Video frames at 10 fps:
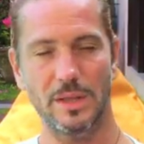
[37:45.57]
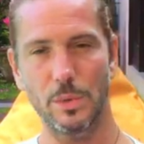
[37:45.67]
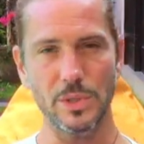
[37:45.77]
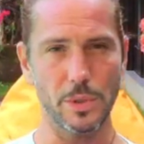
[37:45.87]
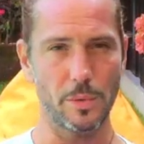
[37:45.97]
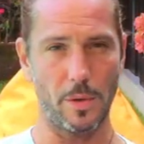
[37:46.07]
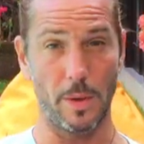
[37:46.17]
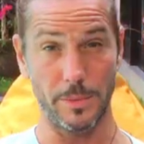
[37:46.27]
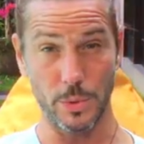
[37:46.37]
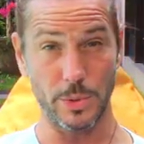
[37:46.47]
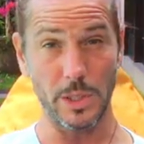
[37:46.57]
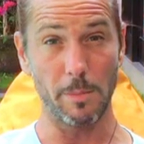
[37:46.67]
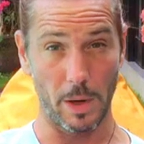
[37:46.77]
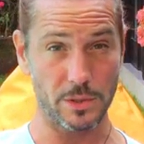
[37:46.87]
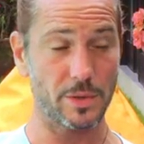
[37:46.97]
There is a
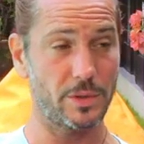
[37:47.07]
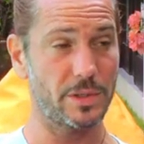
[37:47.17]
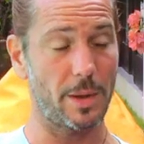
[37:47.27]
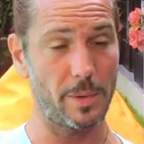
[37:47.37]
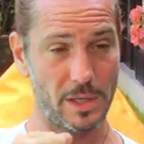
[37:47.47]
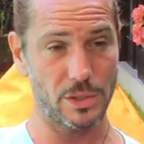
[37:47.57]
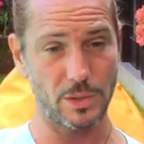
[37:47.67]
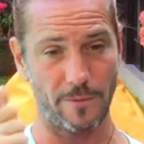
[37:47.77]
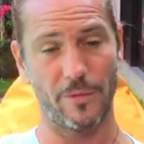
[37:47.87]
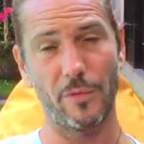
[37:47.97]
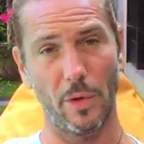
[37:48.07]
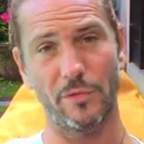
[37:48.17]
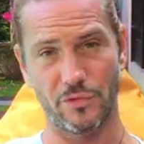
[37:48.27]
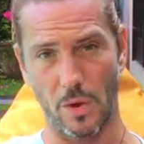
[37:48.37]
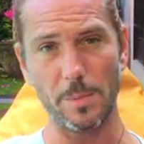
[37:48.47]
music, most of the time is full
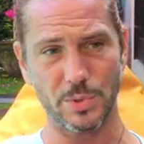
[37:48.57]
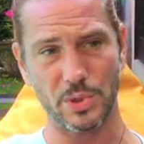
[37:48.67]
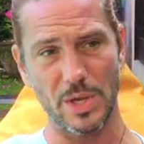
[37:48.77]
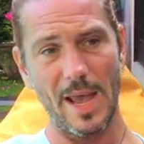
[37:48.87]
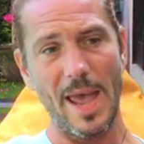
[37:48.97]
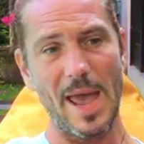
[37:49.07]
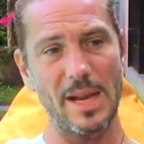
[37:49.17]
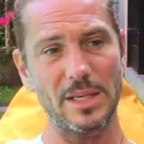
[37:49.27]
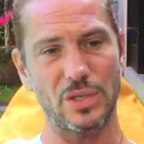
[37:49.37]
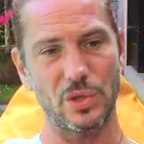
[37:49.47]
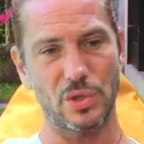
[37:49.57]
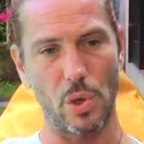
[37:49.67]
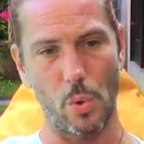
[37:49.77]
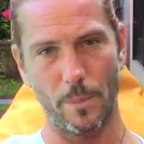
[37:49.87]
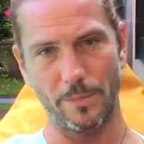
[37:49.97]
of drums, and it's
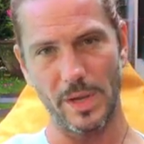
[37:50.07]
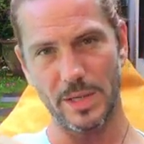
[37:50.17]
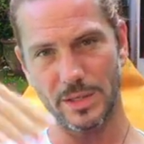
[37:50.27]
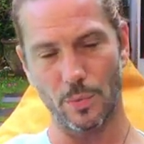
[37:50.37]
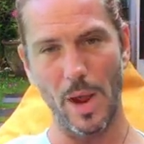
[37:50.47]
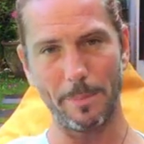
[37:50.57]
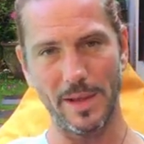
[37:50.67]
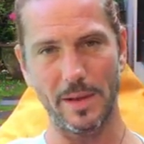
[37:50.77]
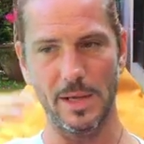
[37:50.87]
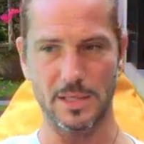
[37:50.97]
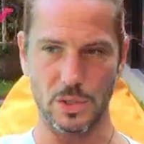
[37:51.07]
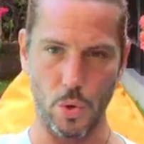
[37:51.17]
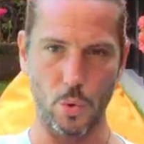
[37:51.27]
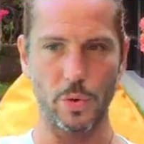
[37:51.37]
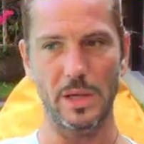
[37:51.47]
slow, it's rapid, it's
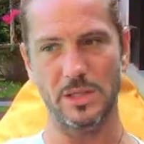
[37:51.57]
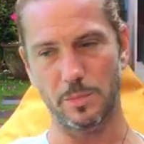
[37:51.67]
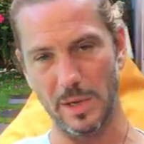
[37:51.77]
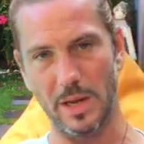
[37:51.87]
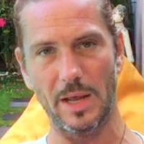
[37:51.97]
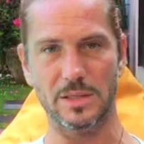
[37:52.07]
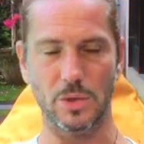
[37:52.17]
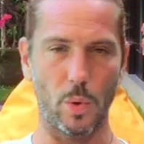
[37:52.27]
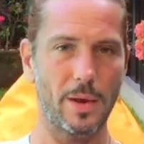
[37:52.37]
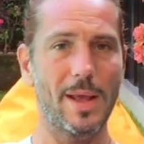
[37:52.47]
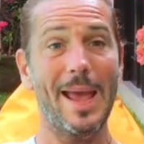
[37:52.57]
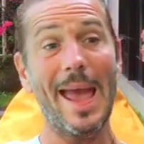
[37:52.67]
slow, and speed, and so on.